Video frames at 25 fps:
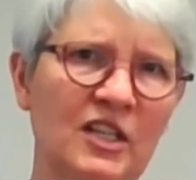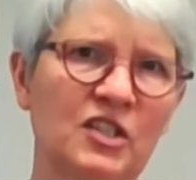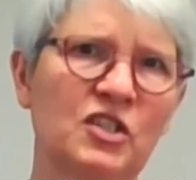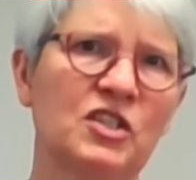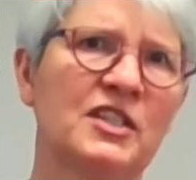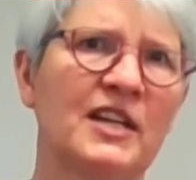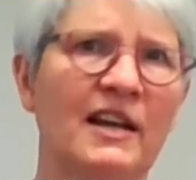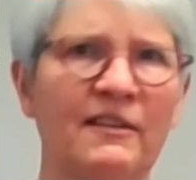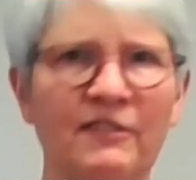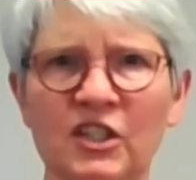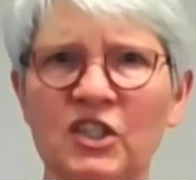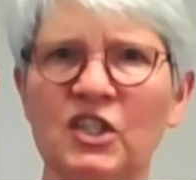they
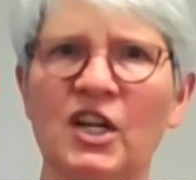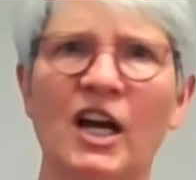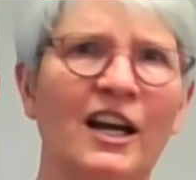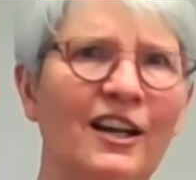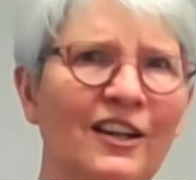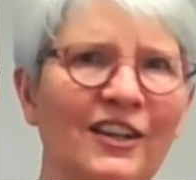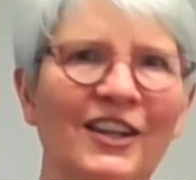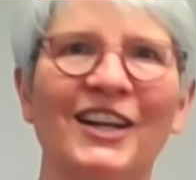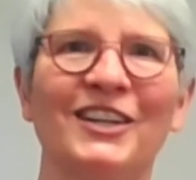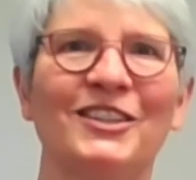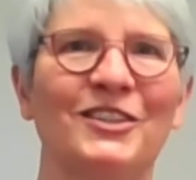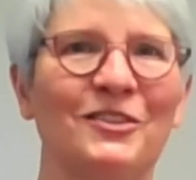just have a
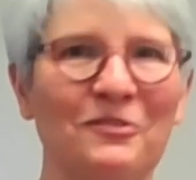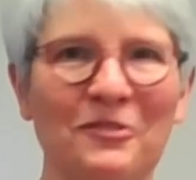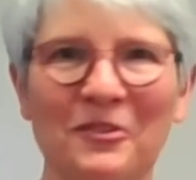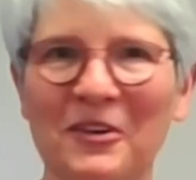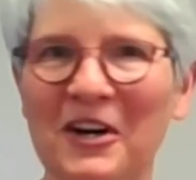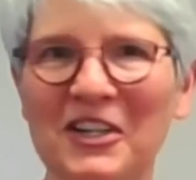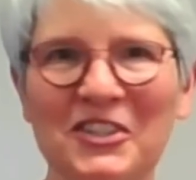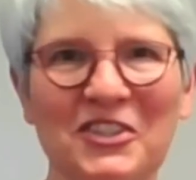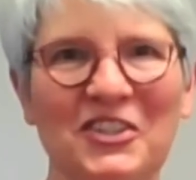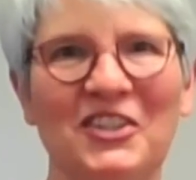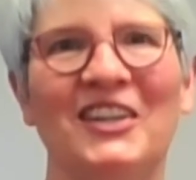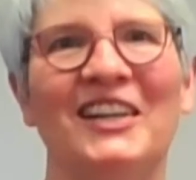dialect of
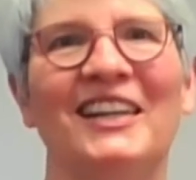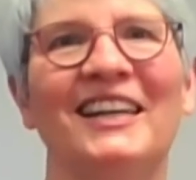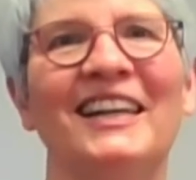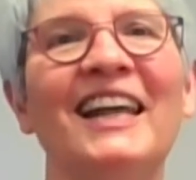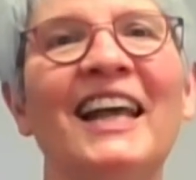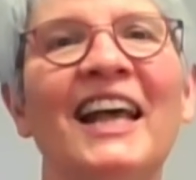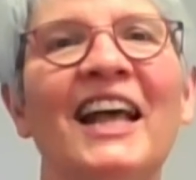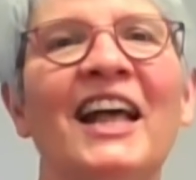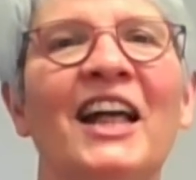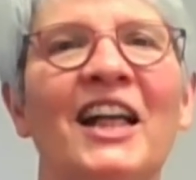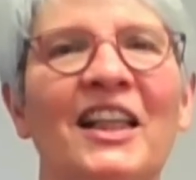Russian.